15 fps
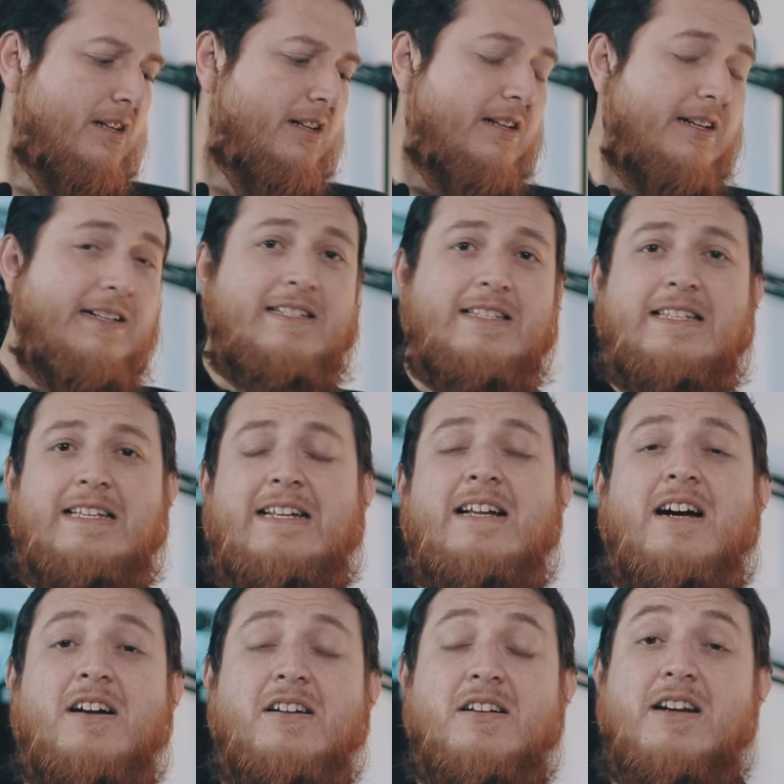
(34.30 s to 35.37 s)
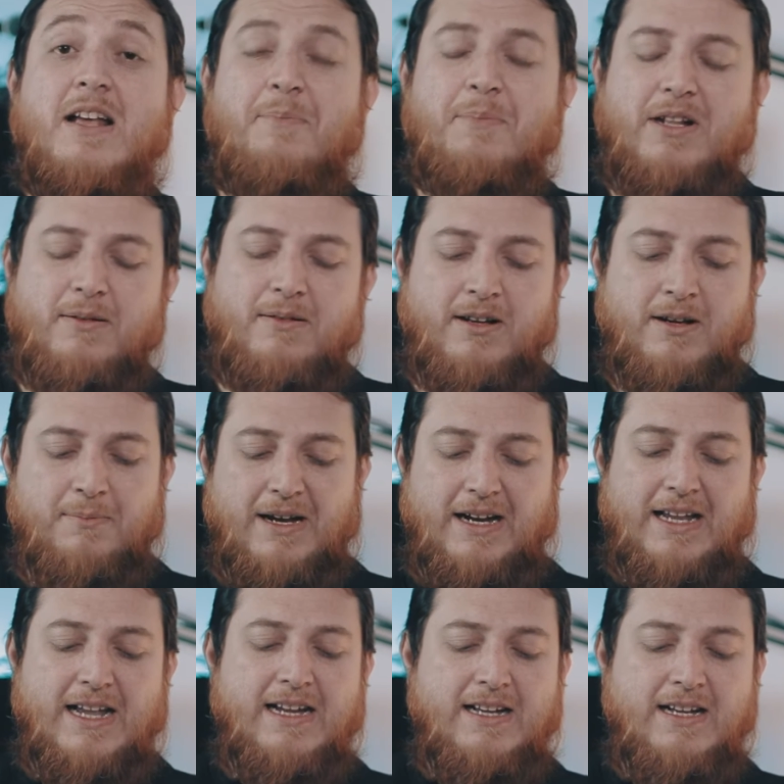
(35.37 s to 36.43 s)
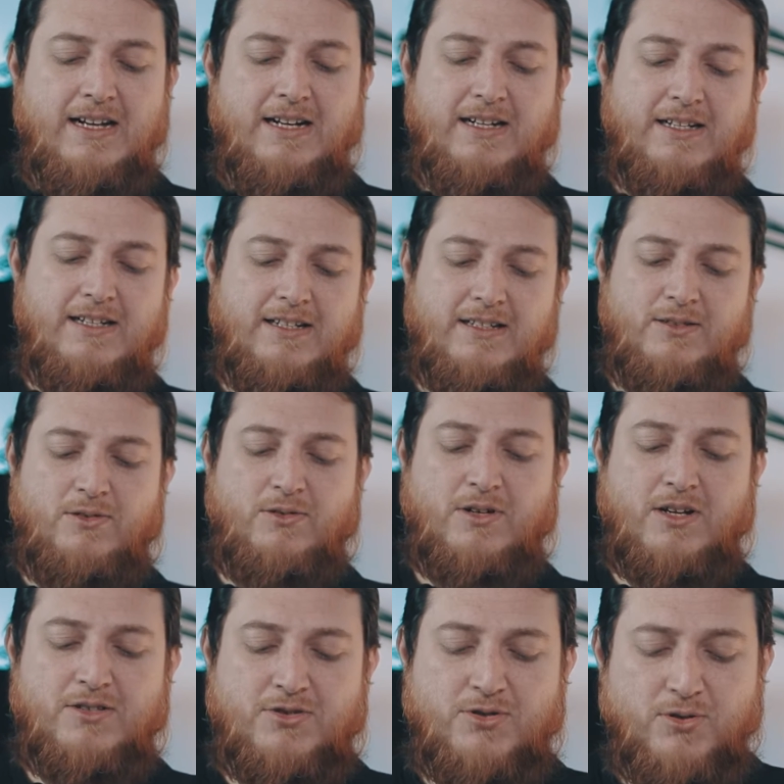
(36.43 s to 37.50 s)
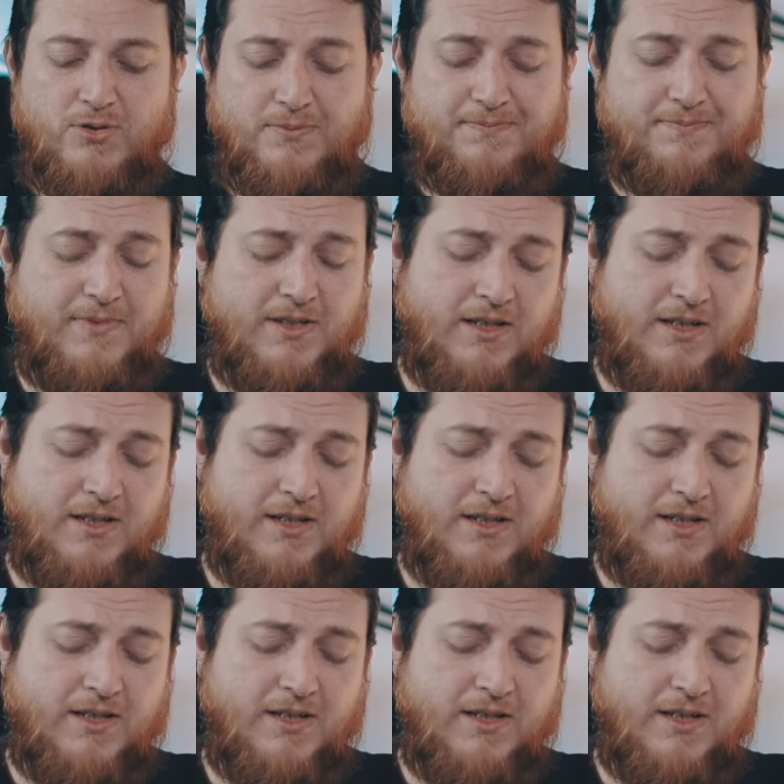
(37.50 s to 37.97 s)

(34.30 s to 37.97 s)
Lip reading: it's in 100 ml packing. Okay, so